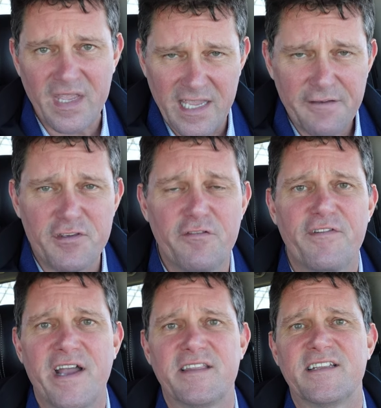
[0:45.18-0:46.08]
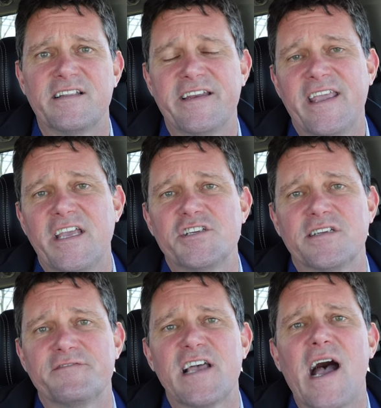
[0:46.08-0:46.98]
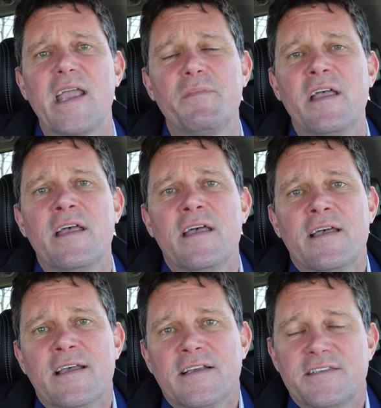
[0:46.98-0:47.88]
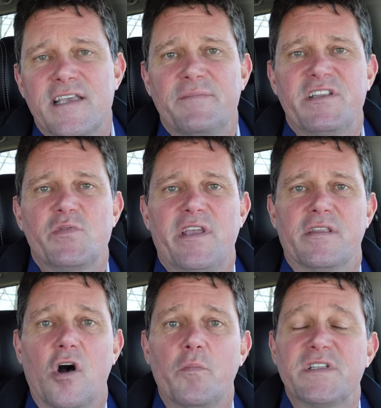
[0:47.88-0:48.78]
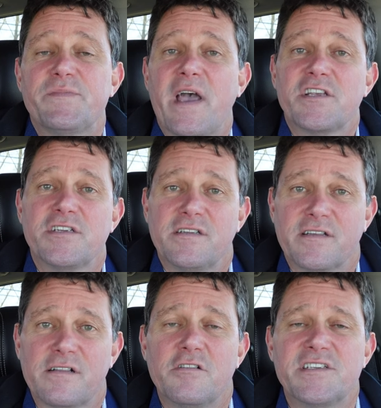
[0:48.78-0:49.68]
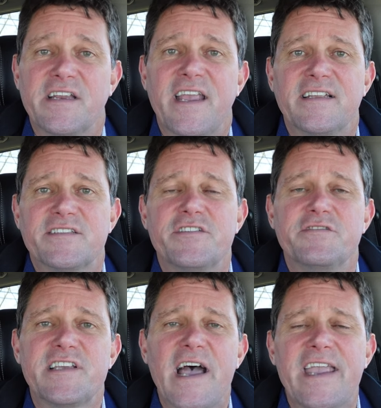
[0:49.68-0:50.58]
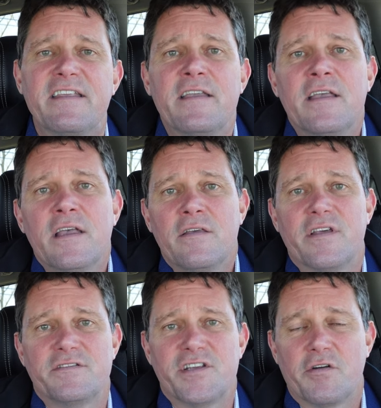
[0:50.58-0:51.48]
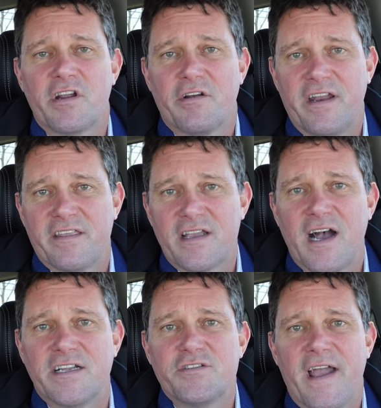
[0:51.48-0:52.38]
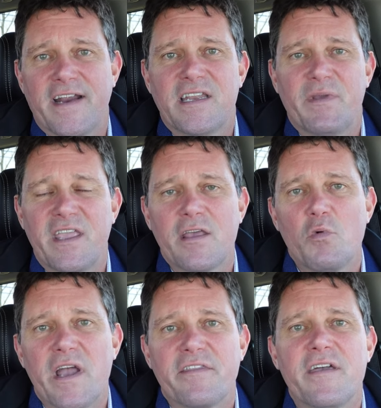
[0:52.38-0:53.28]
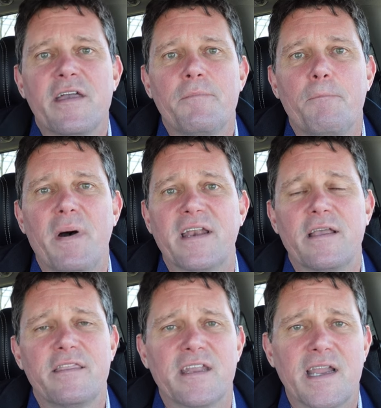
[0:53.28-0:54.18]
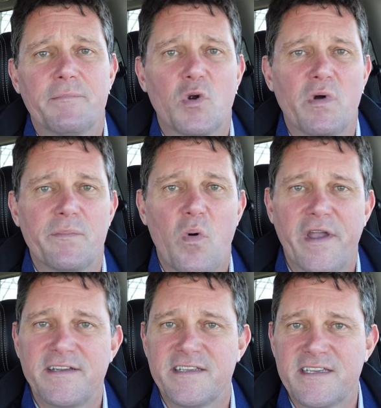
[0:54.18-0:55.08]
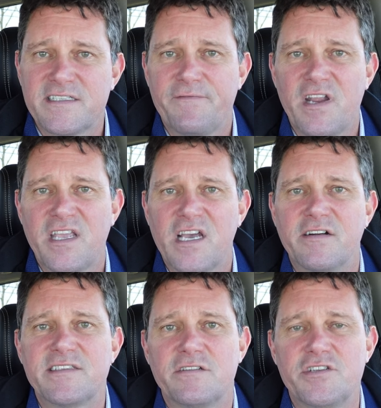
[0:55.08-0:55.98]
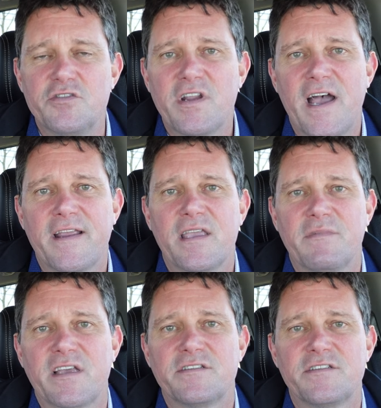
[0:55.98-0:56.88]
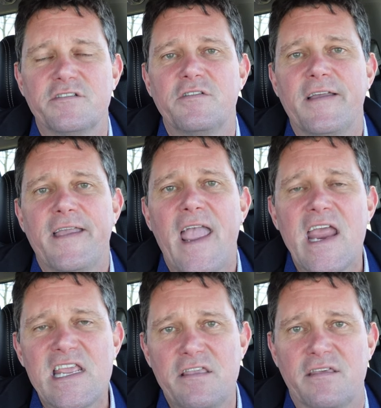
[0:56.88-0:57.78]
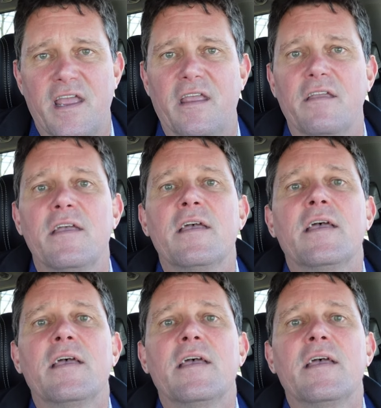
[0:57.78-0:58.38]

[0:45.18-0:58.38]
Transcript: If you find the delineation of time say between the home inspection and the closing date is too tight, then don't agree to the contract to begin with. But the number one point to this video is do not commit to anything